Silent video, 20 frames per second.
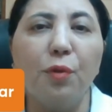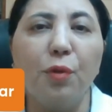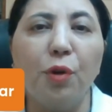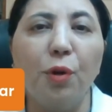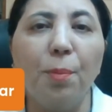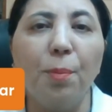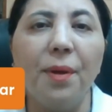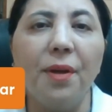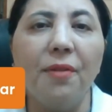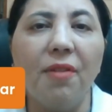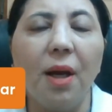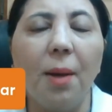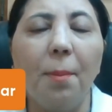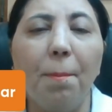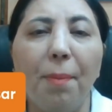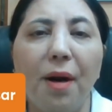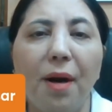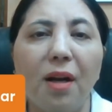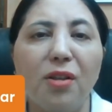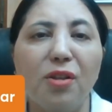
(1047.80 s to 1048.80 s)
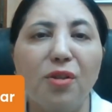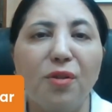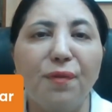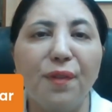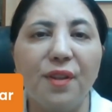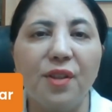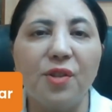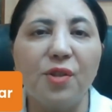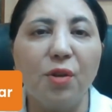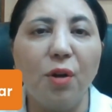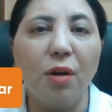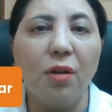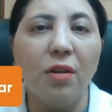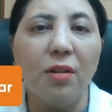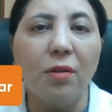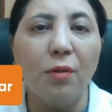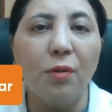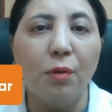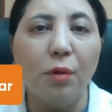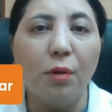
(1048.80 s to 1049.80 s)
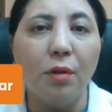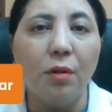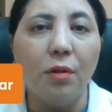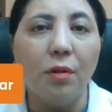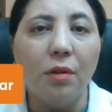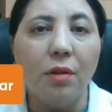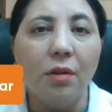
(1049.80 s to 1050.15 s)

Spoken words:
could be one part of it, not the whole.